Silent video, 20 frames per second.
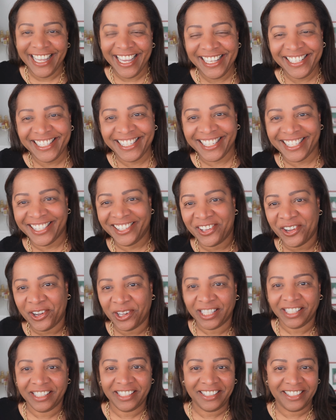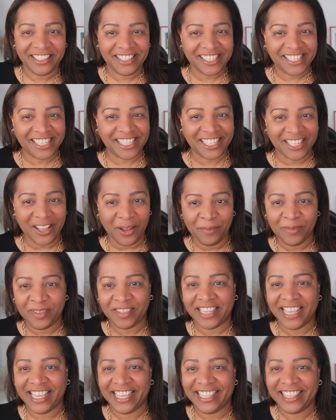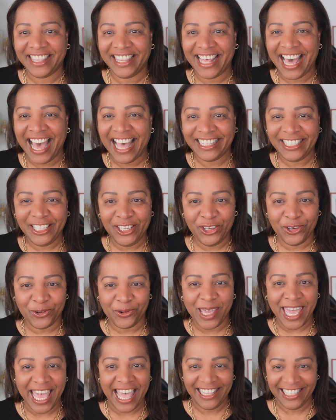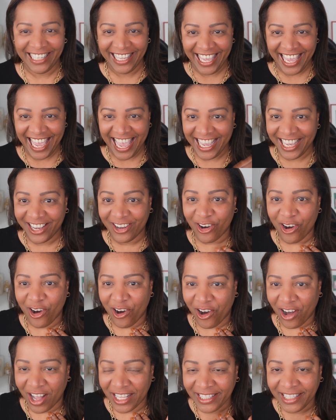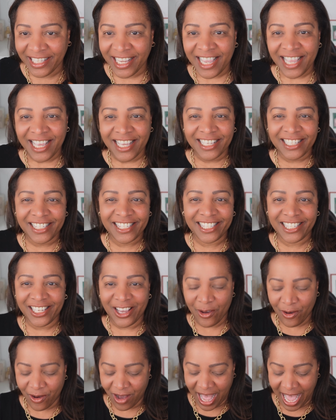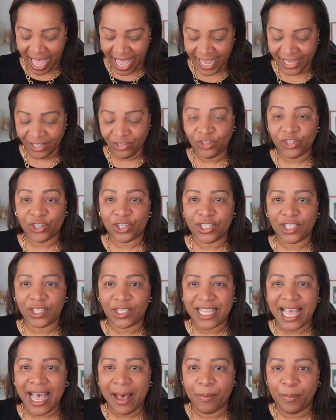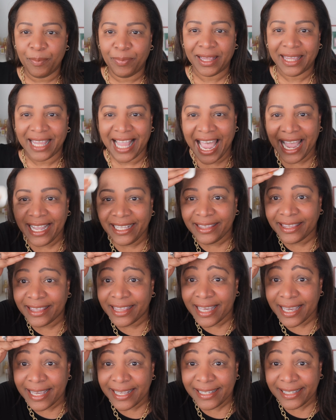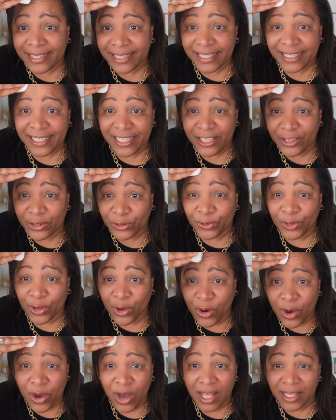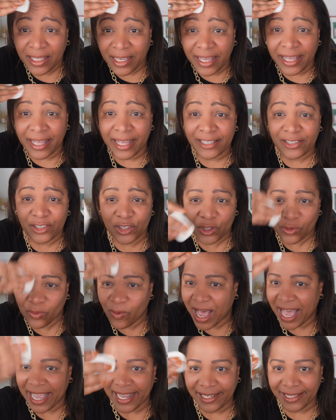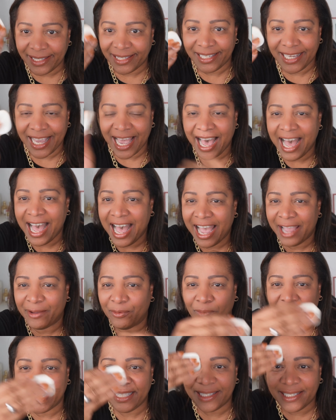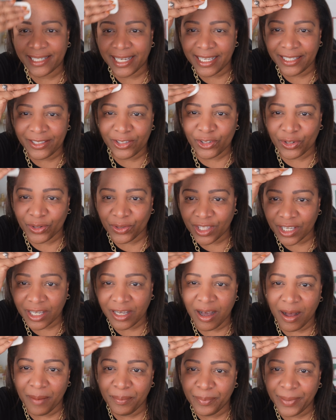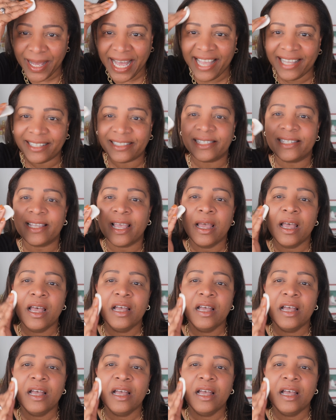it's not something that you can cake on so I just applied this you know uh, twice yeah I went into the compact